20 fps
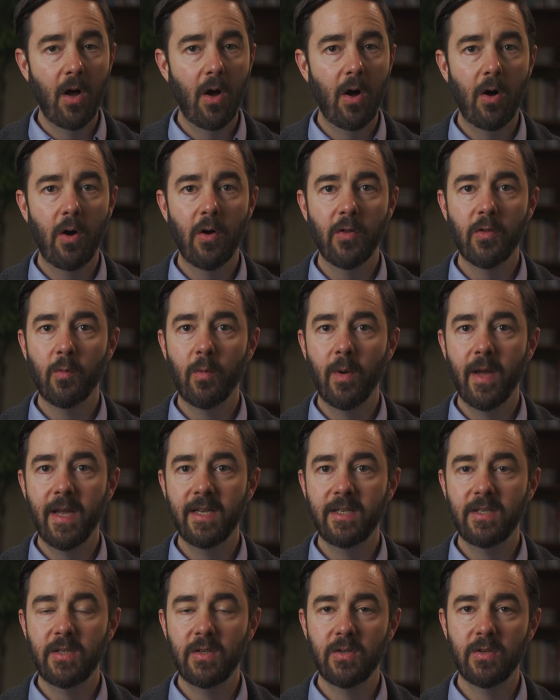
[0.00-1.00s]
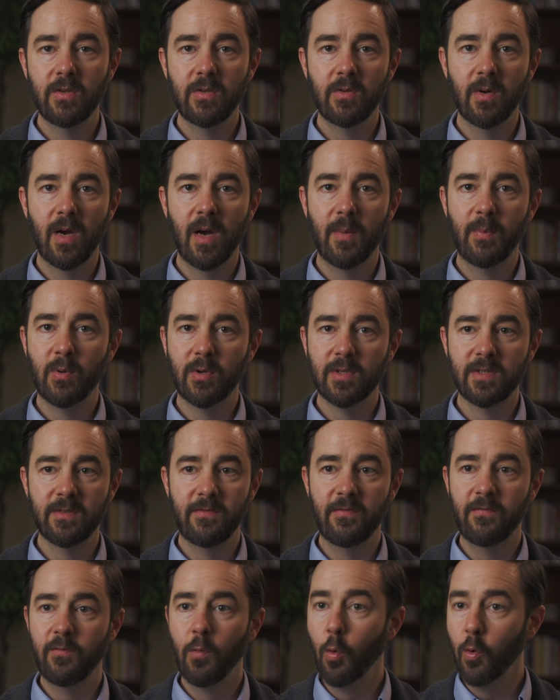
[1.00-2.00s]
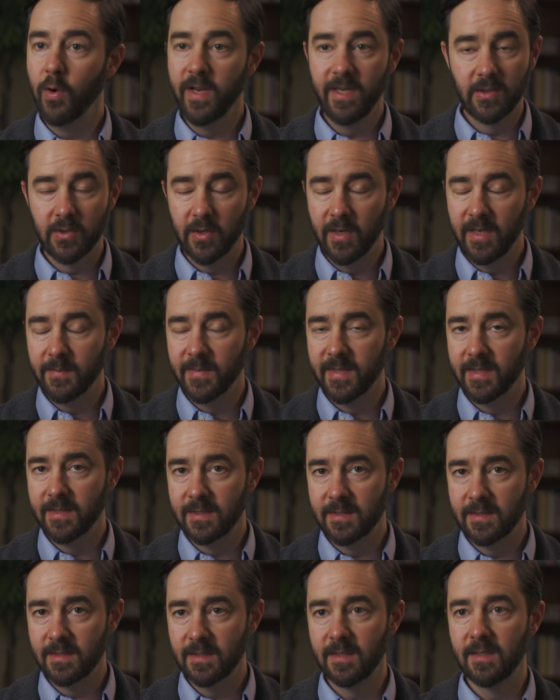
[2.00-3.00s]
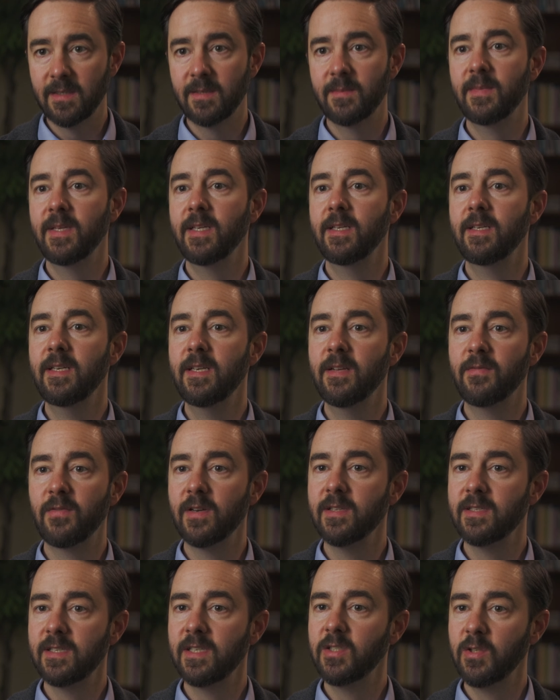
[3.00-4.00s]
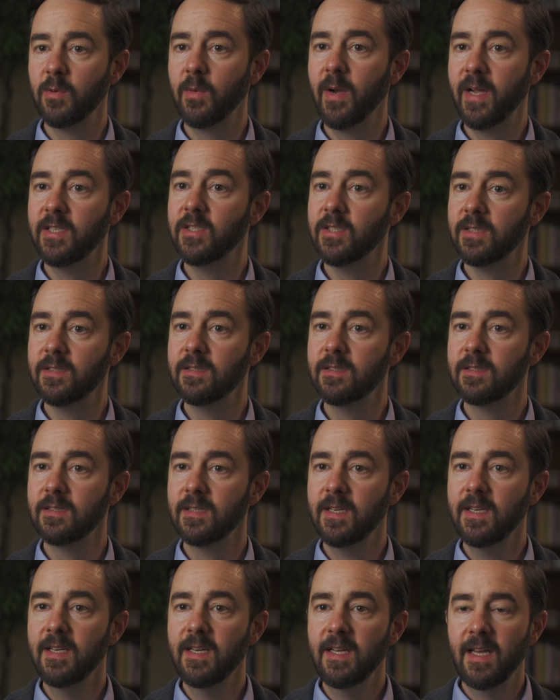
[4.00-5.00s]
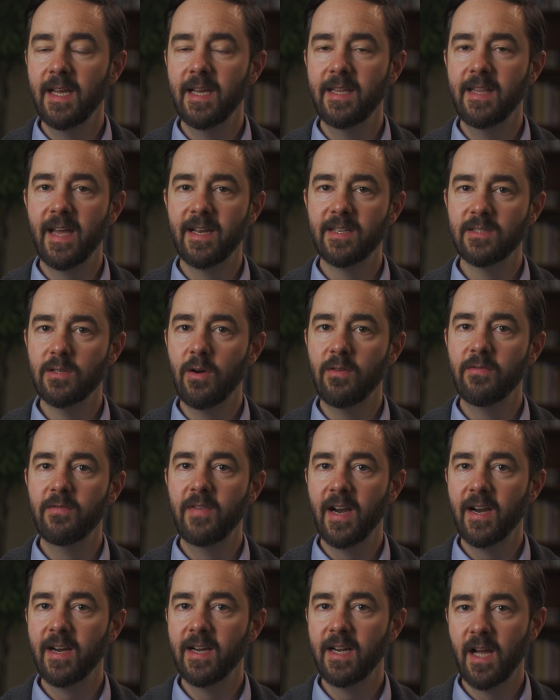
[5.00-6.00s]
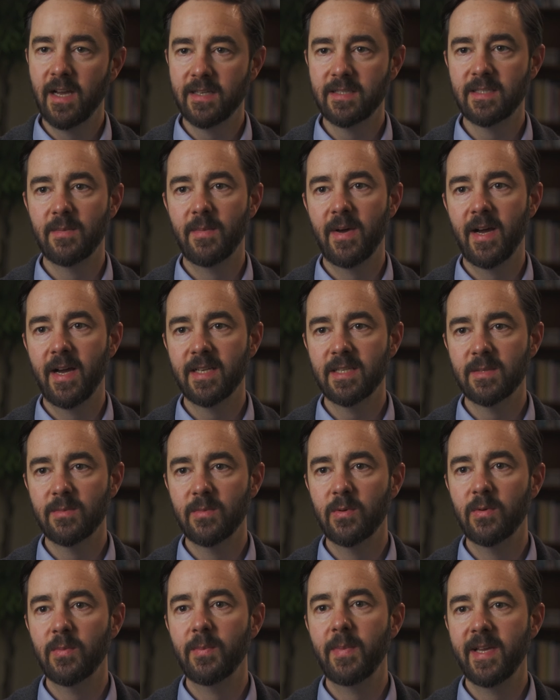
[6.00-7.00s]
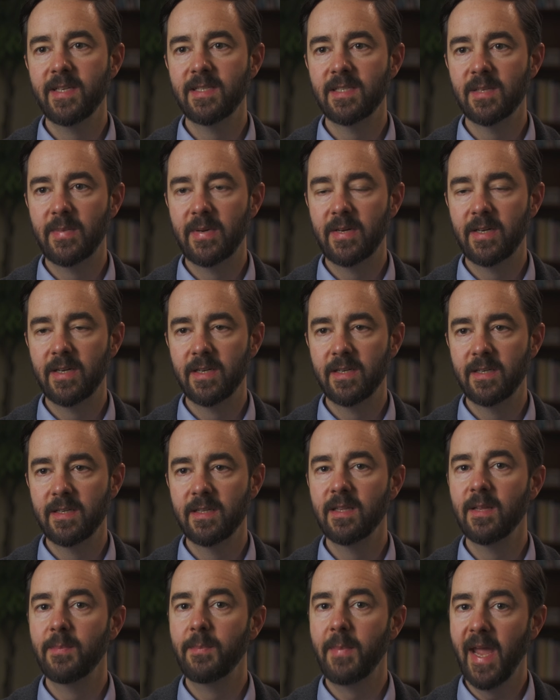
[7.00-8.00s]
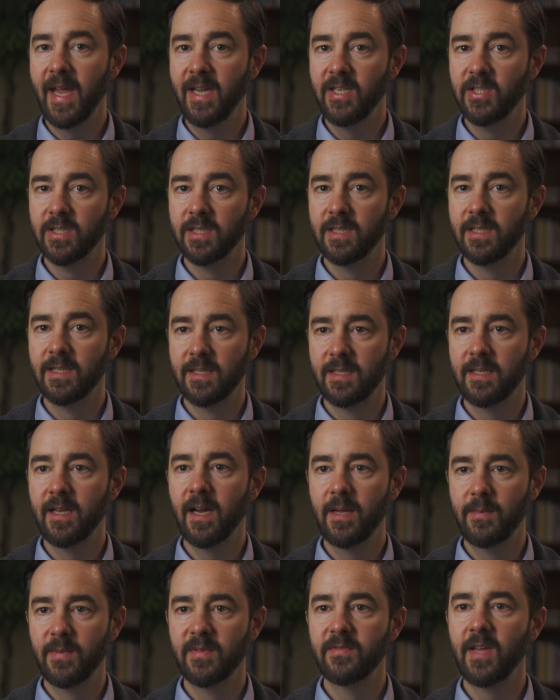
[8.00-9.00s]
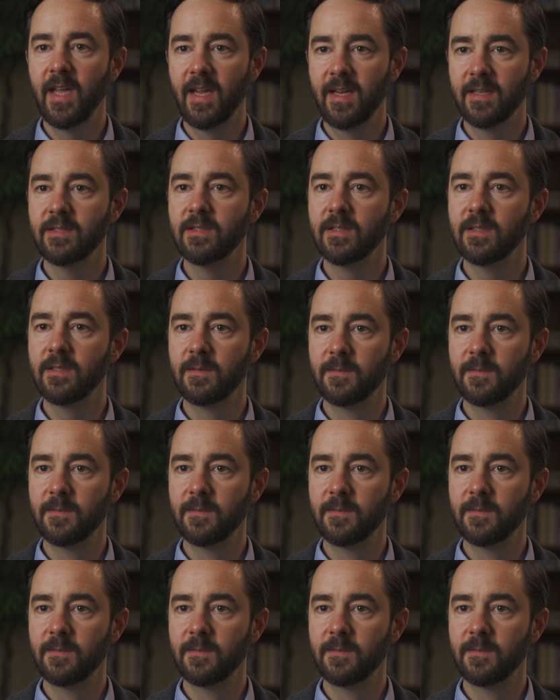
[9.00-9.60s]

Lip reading: all the way to upwards of 40 treatments in different situations. And that is all very customizable based upon the patient and the type of cancer.